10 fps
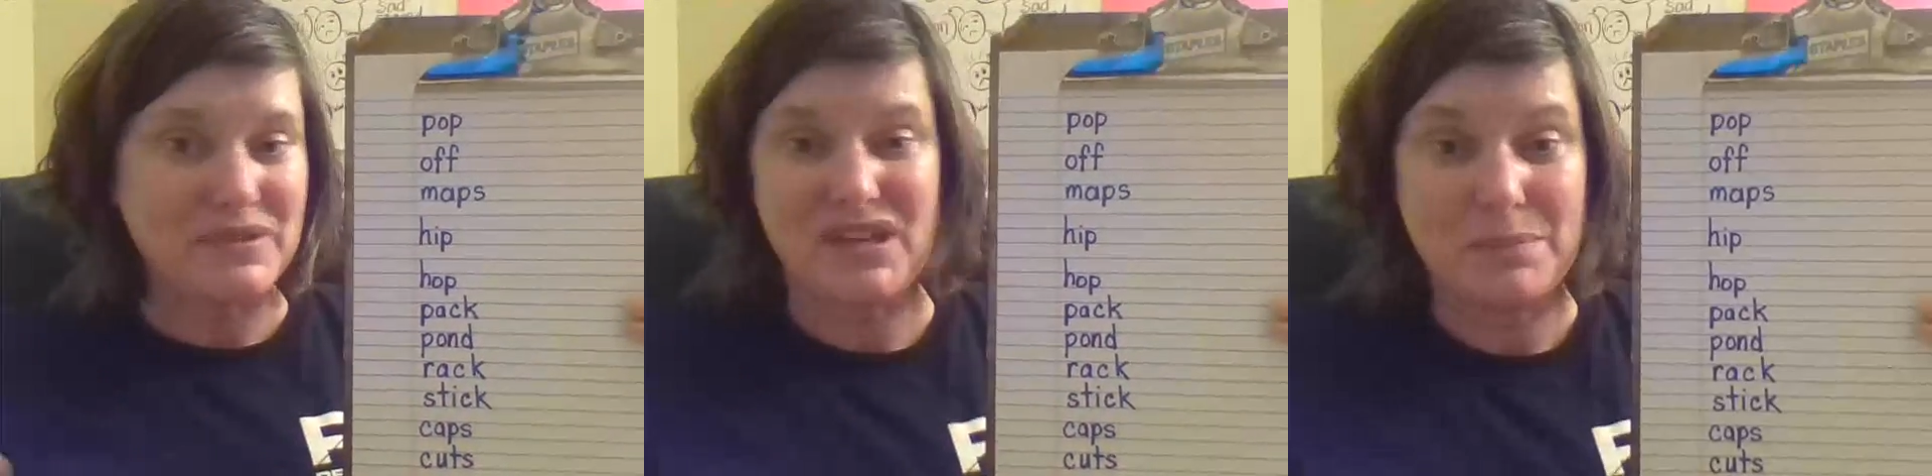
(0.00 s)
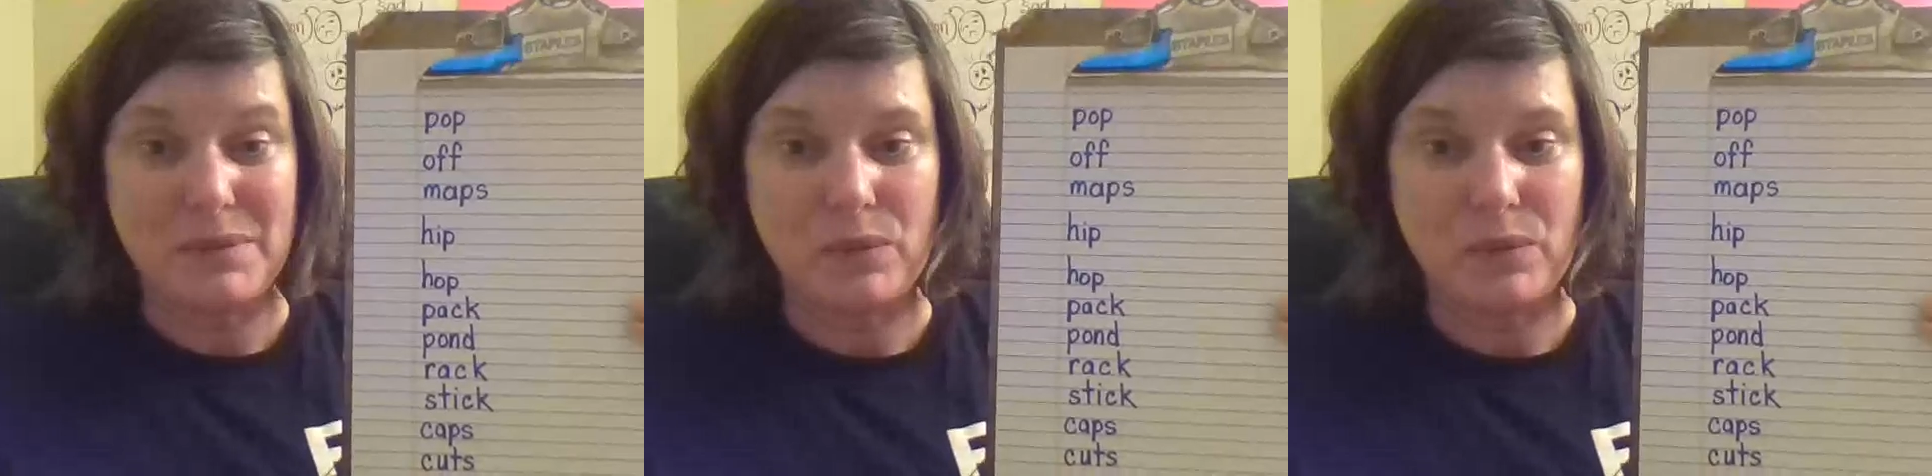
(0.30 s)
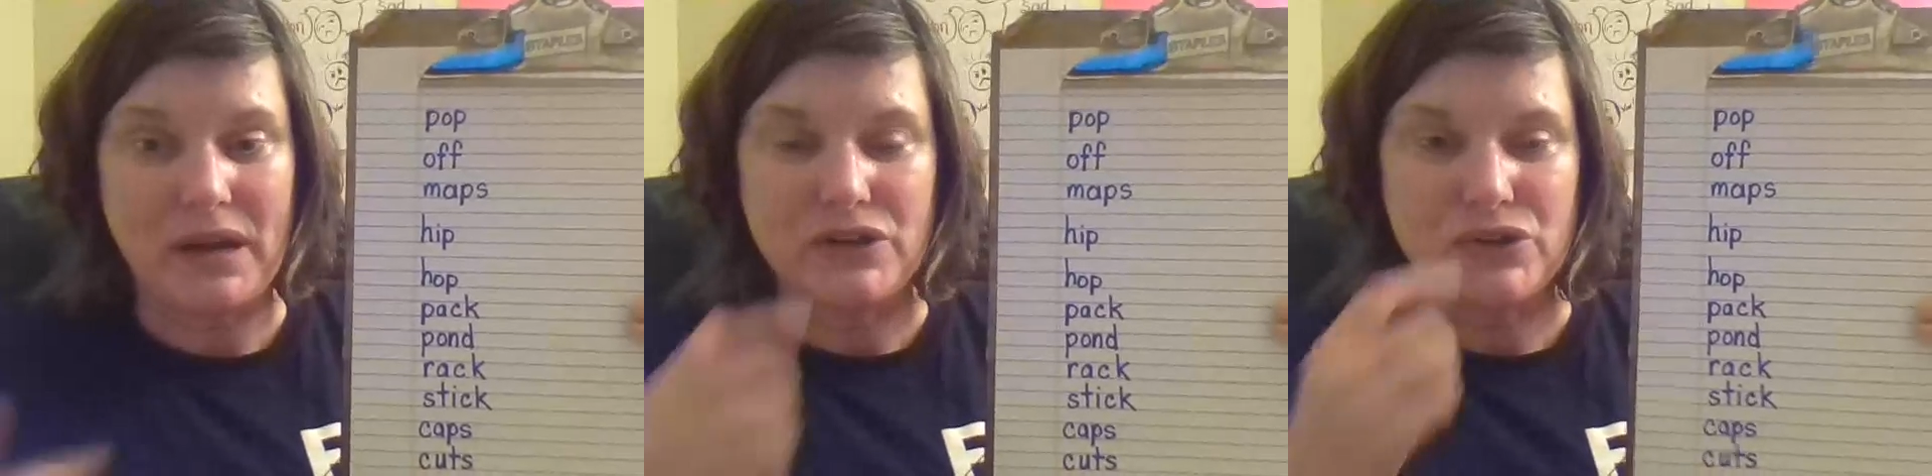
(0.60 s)
it could be
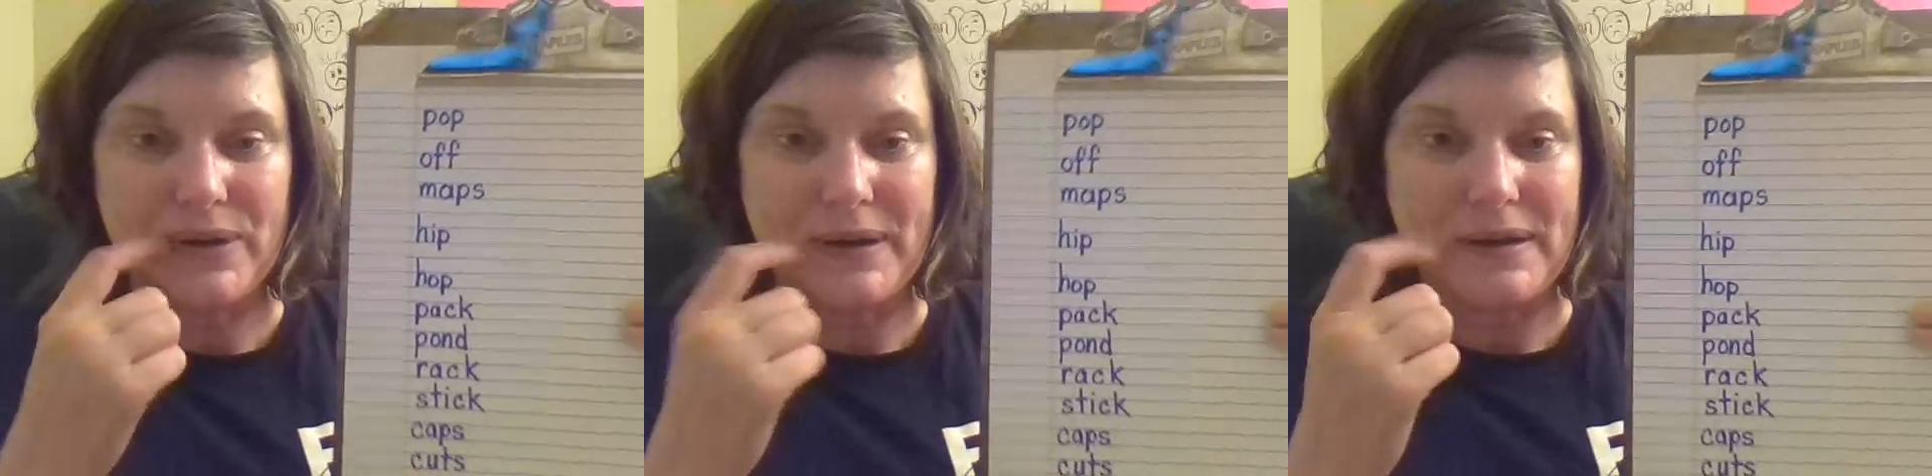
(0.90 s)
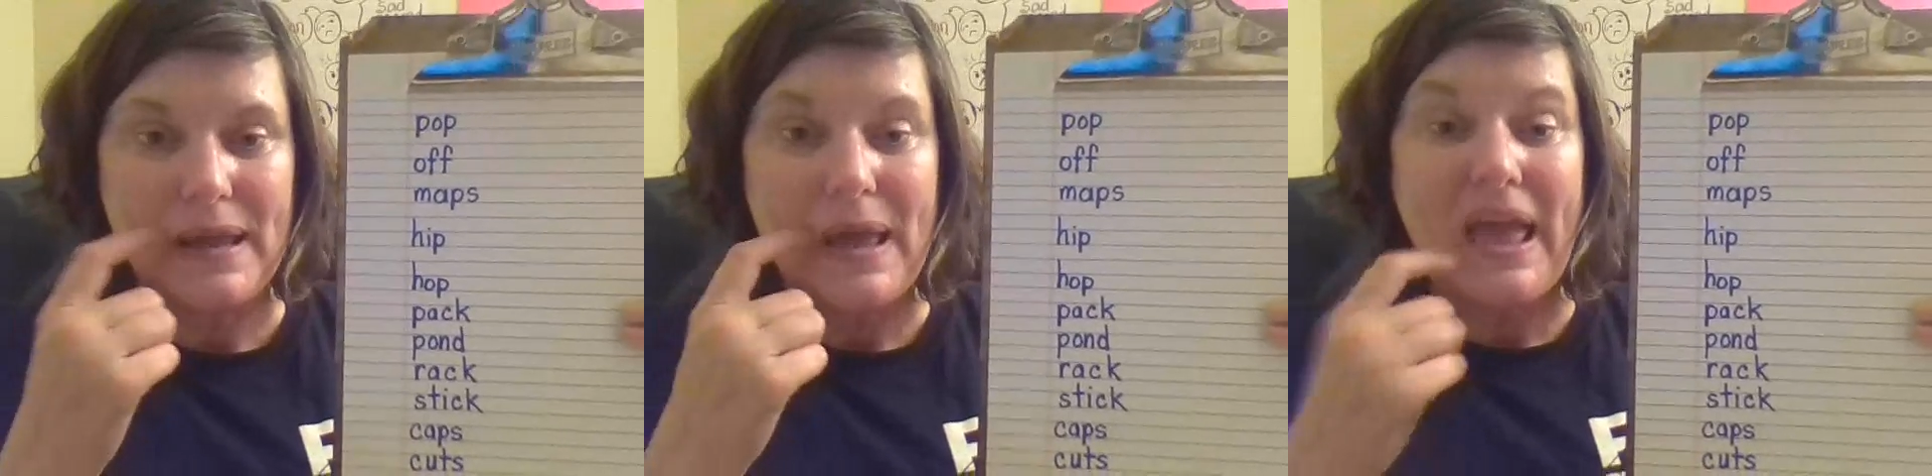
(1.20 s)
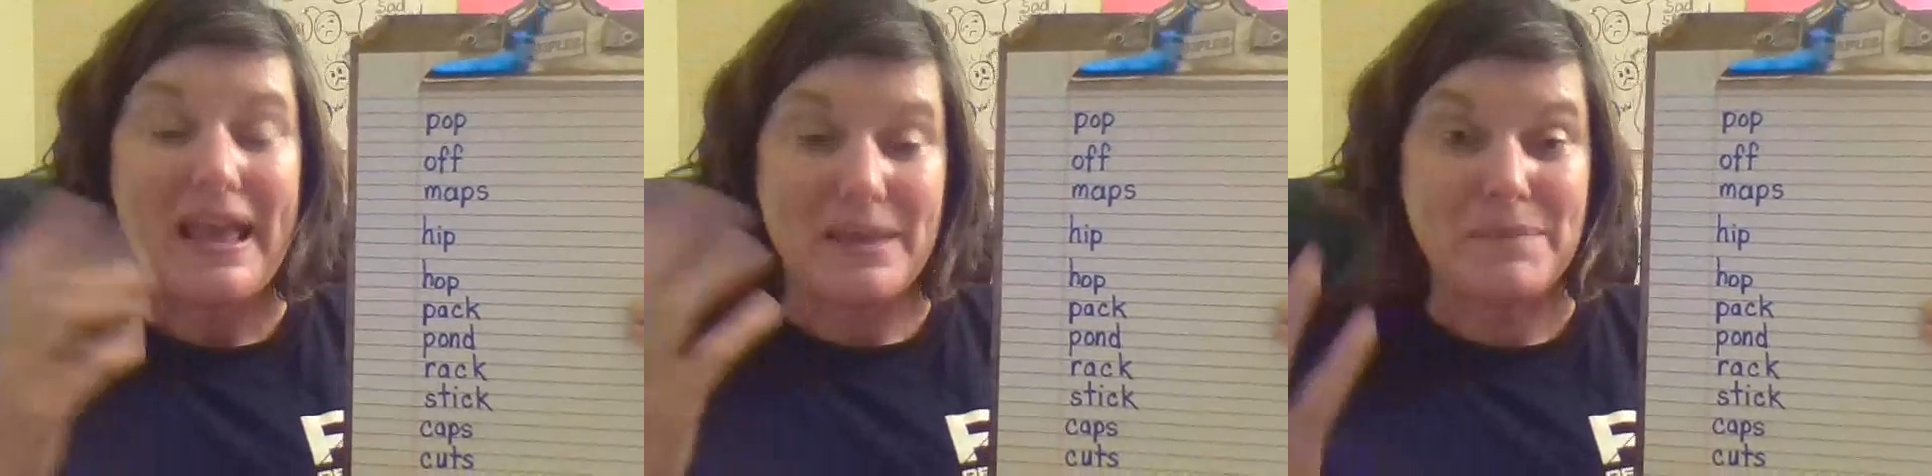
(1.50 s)
100.
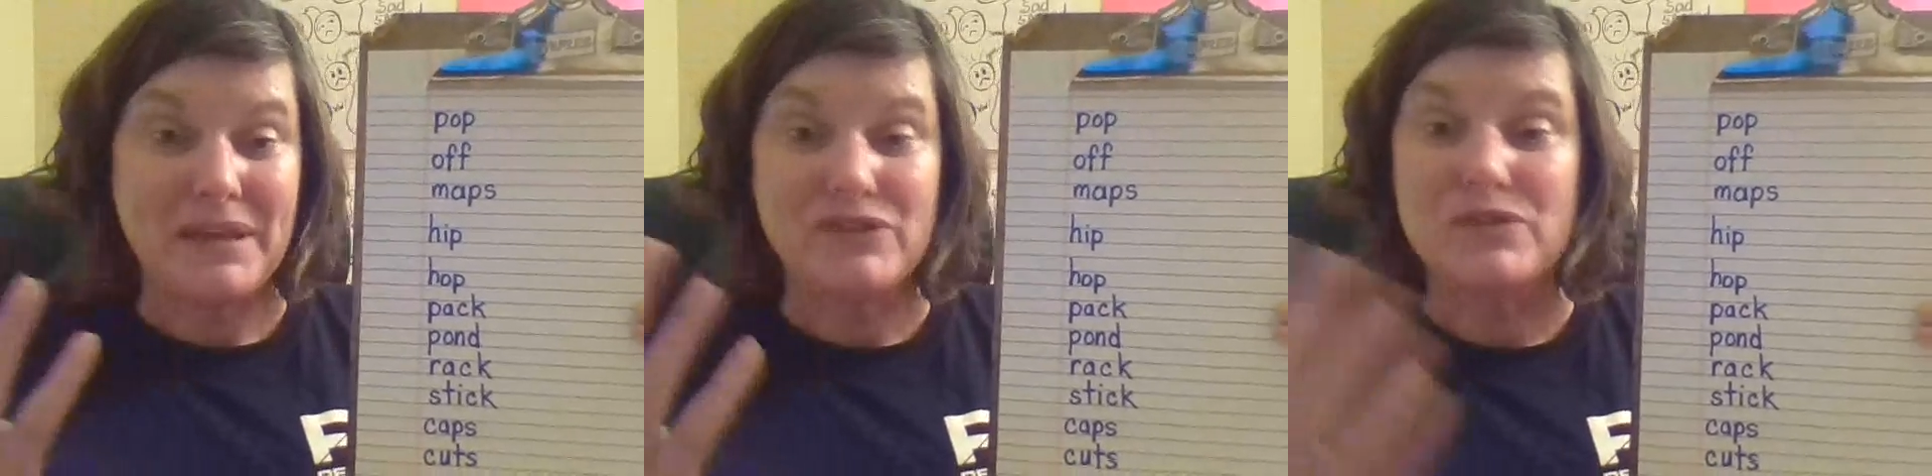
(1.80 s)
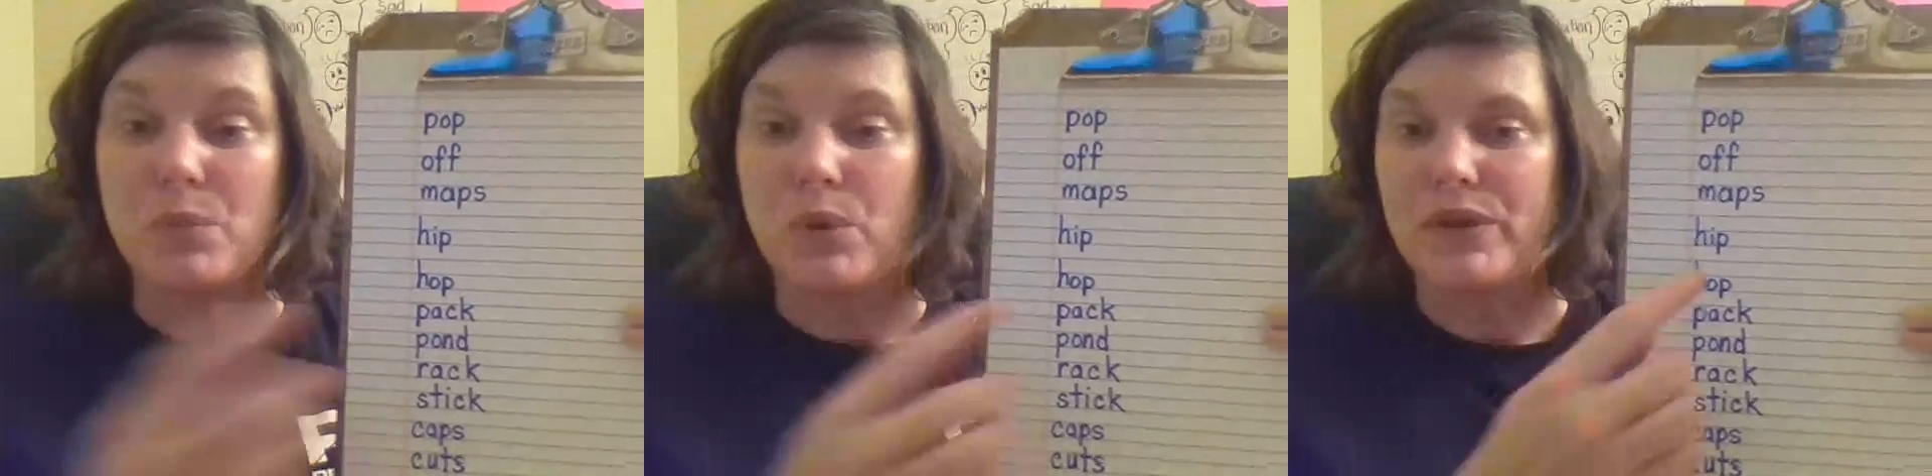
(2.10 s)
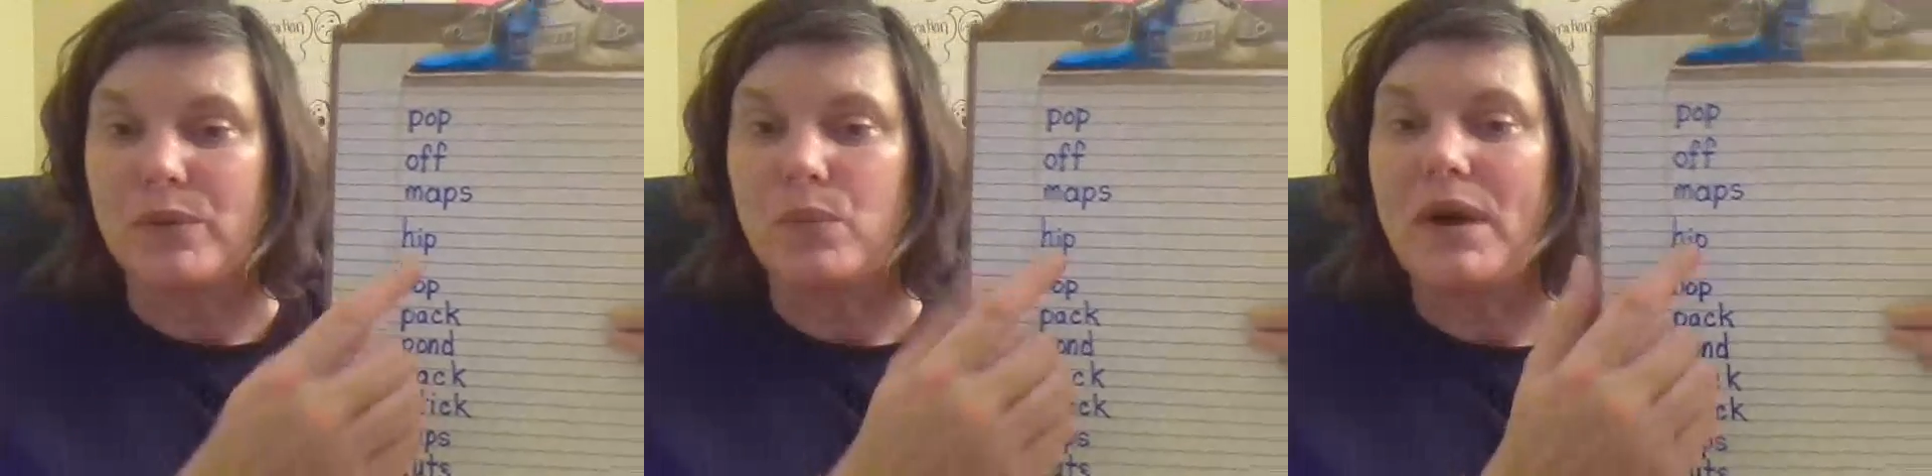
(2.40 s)
It means more
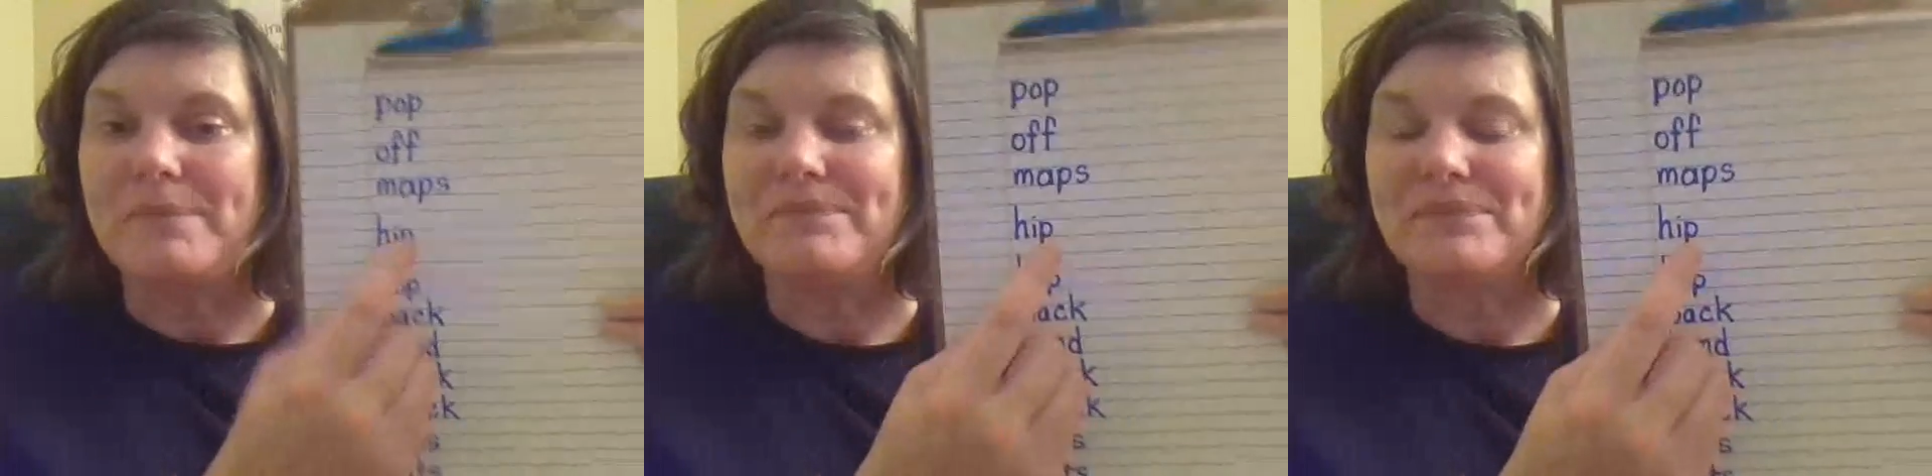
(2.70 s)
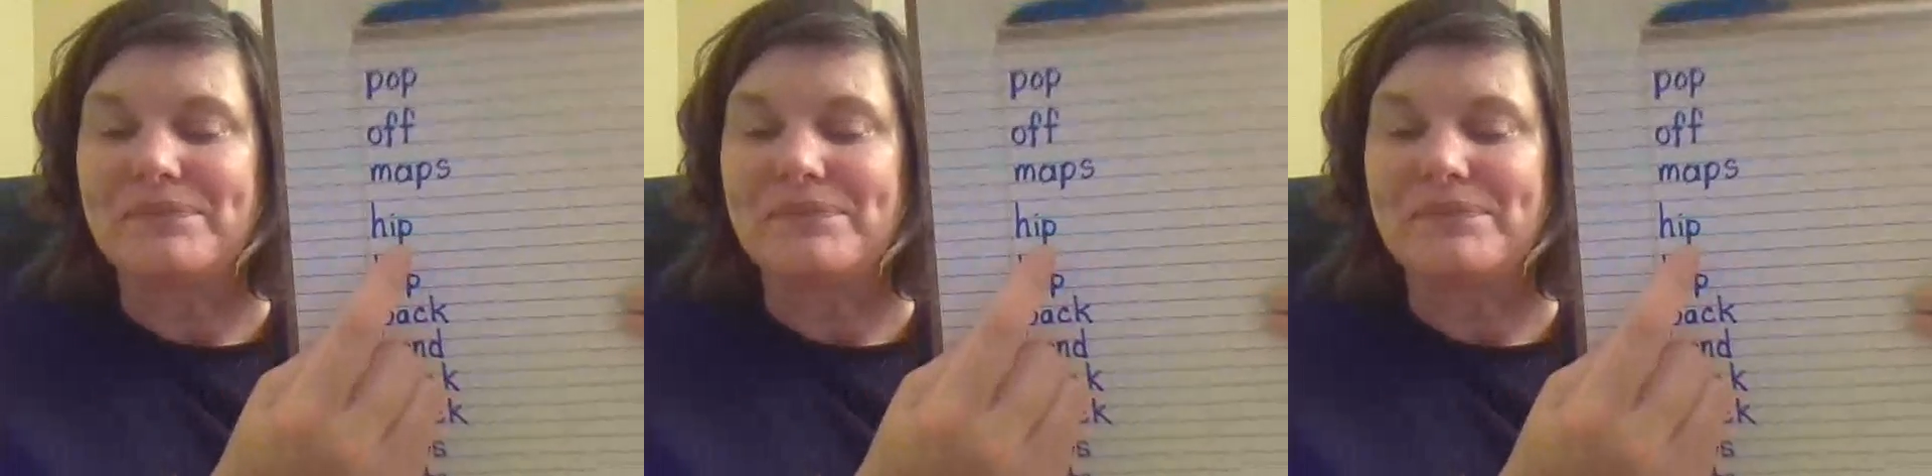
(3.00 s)
than one.